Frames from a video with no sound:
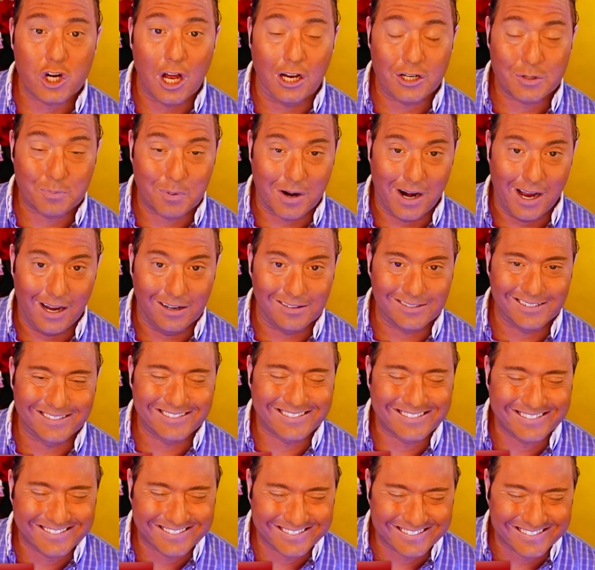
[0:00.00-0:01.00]
Josh
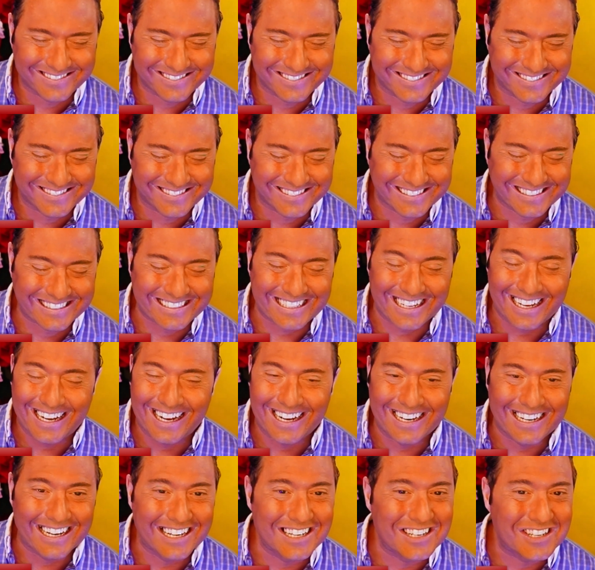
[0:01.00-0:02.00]
Brown.
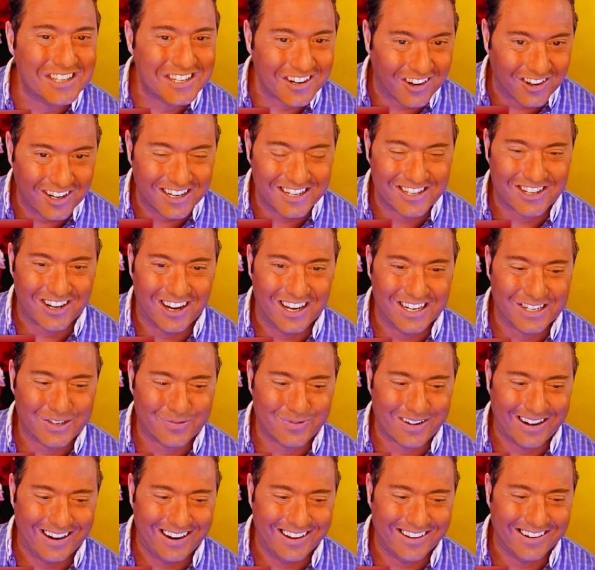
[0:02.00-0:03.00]
I adore
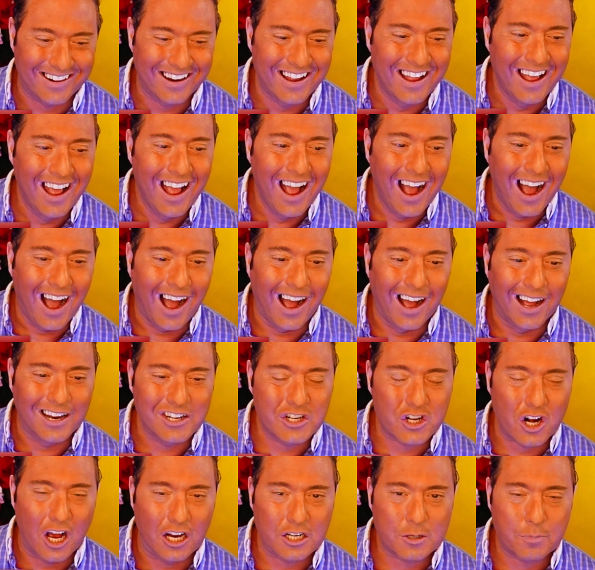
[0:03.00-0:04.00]
Josh Brown.
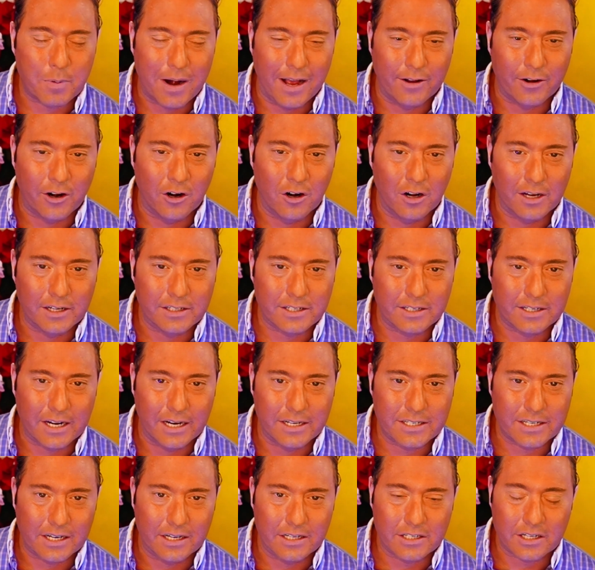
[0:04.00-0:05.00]
Josh Brown earlier
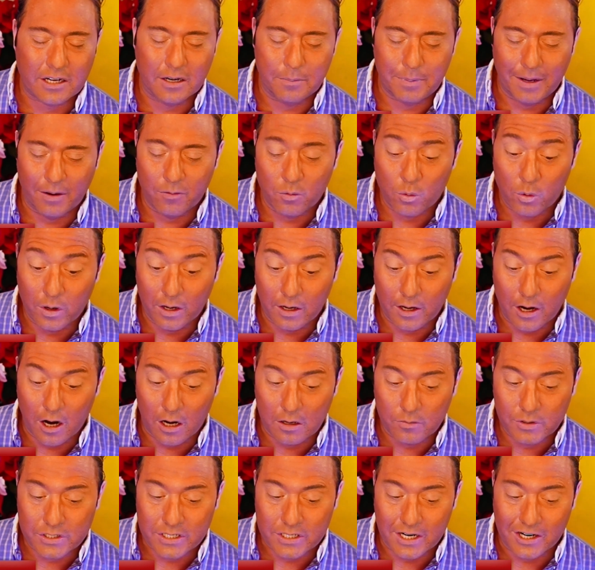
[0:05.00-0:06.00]
today said it's going to be a
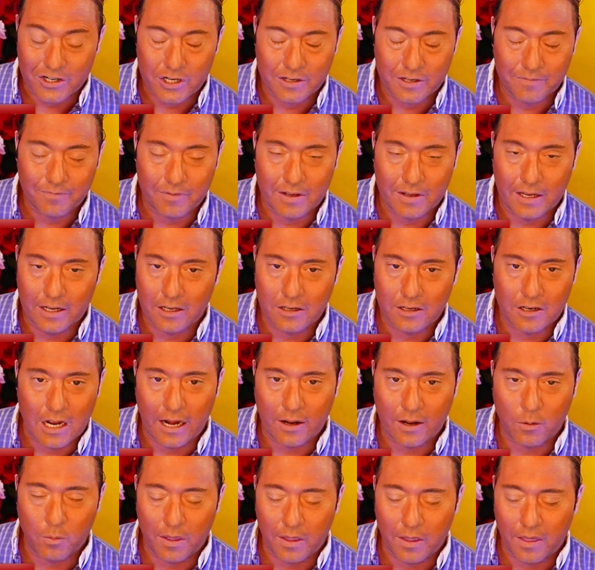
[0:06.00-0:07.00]
really hard recession.
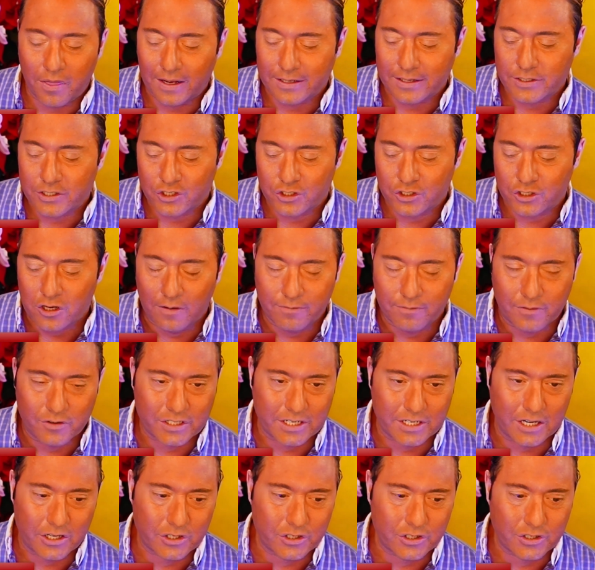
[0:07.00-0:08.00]
Anyone that thinks a
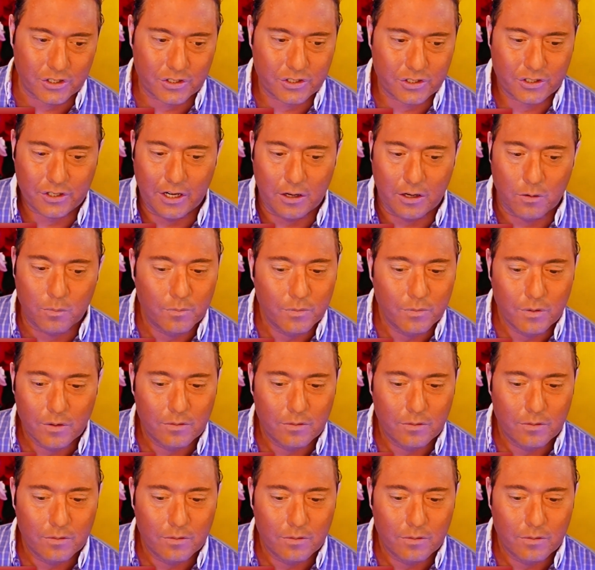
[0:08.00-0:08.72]
soft recession is just,